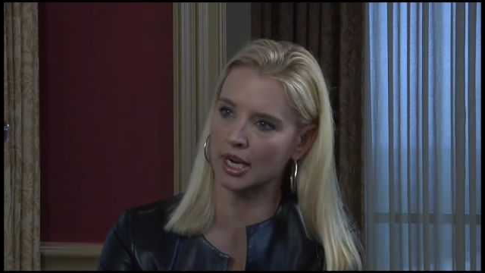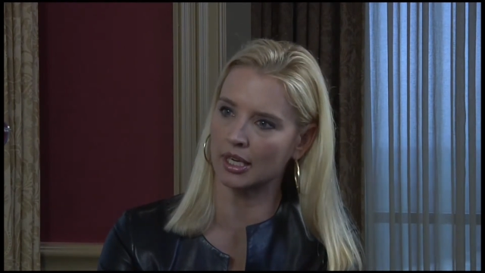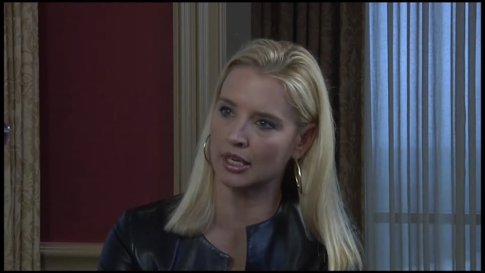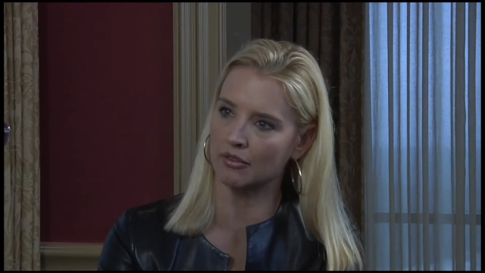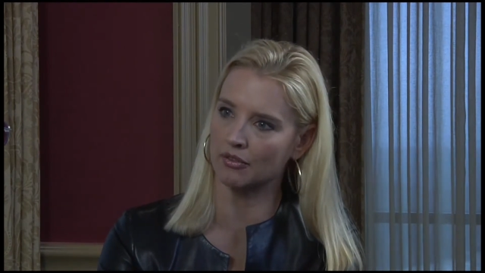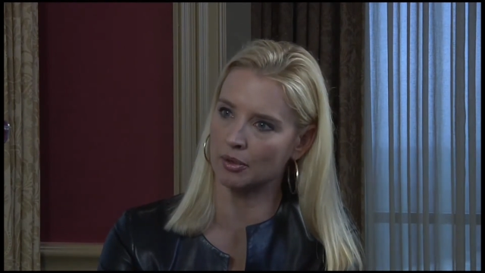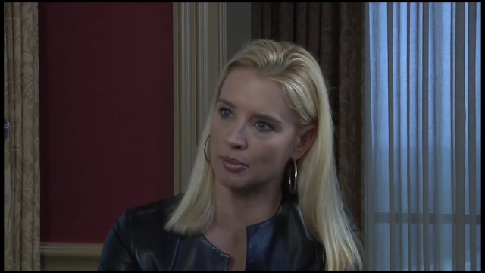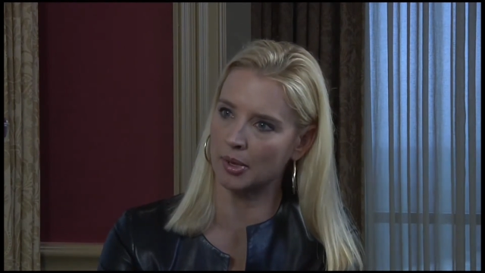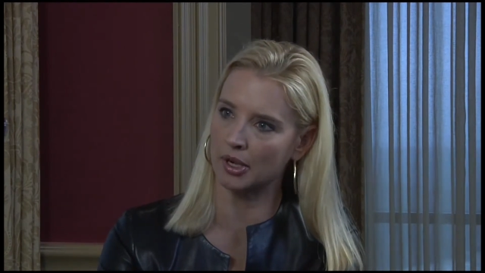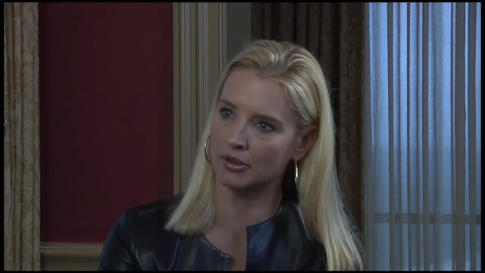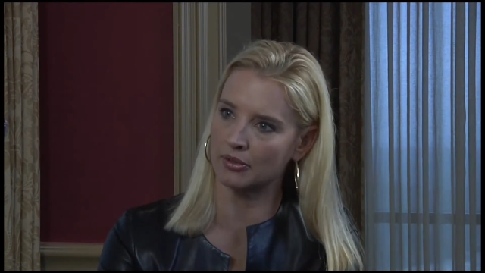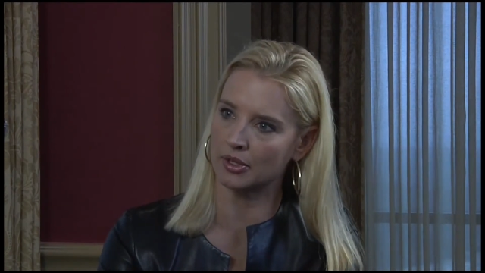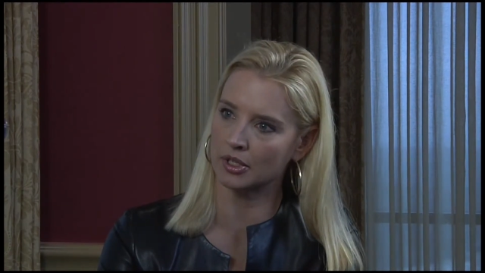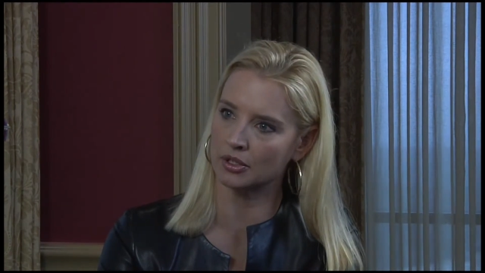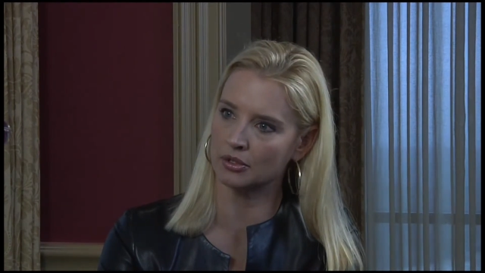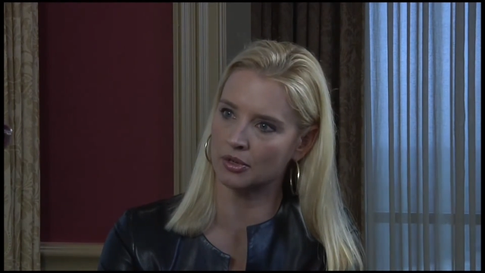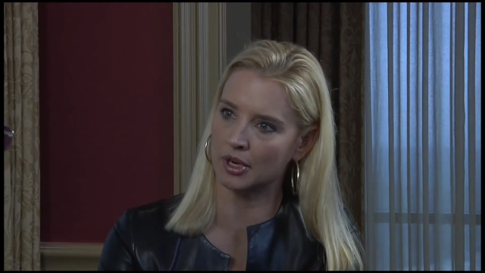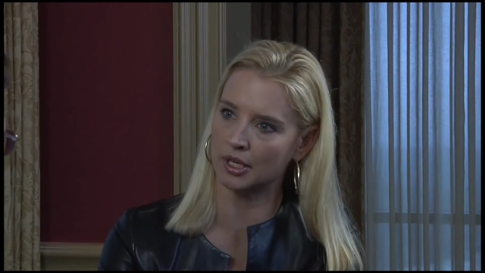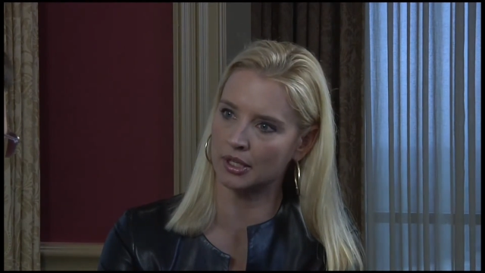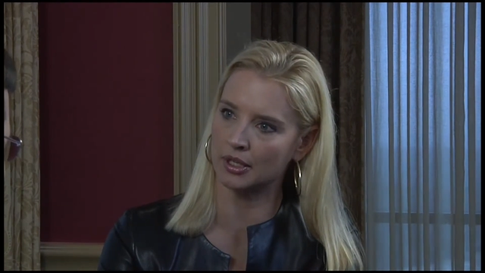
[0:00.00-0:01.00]
negative about
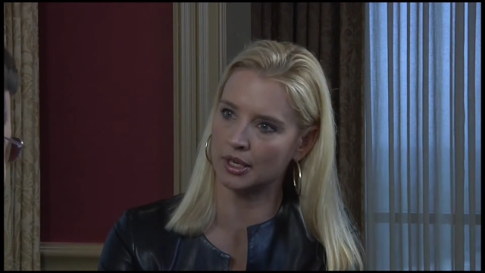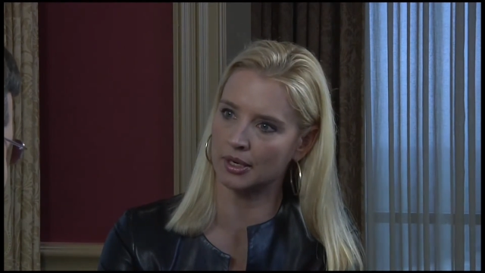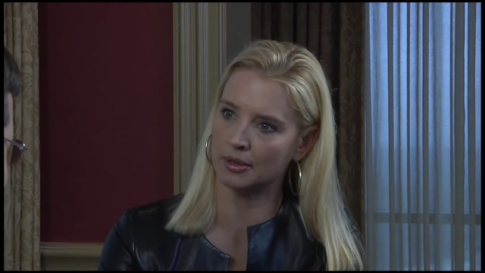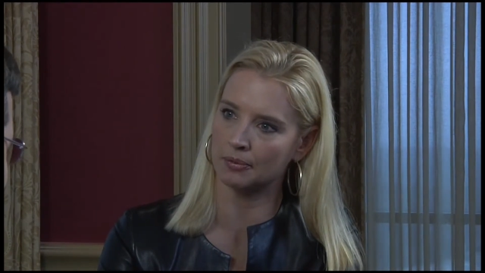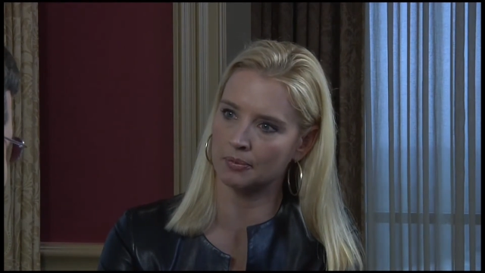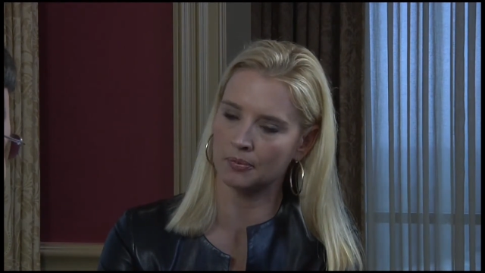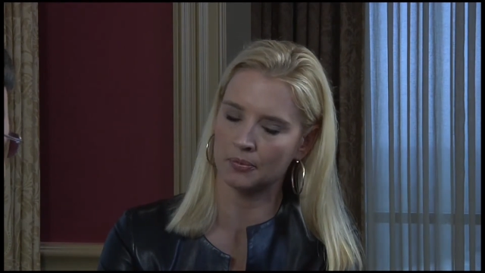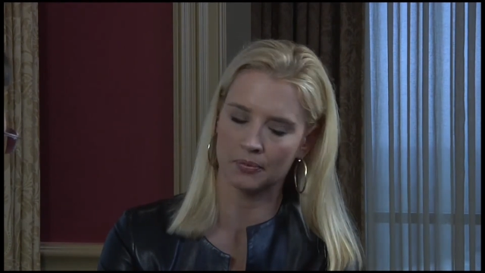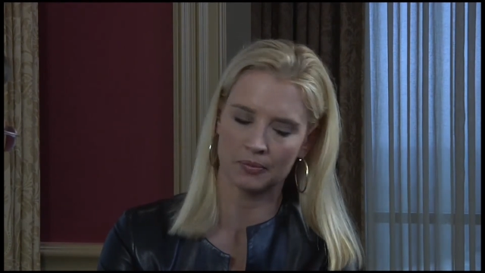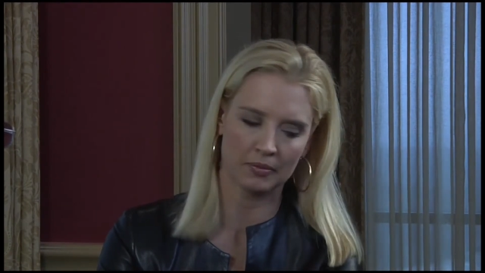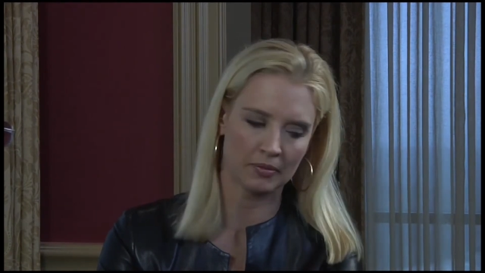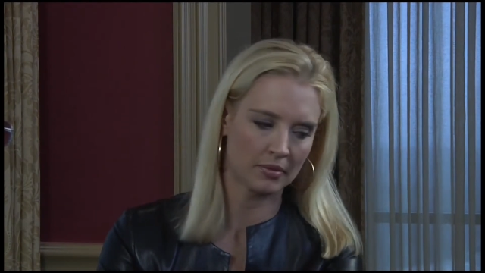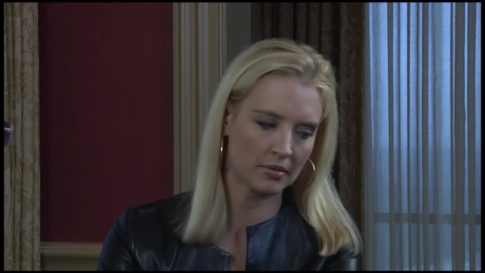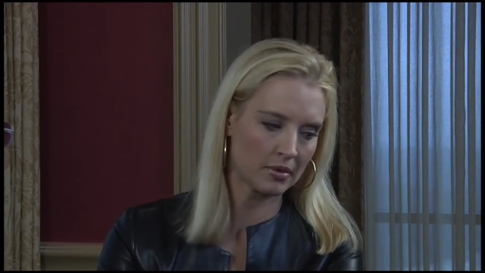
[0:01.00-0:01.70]
this right Absolutely. Now.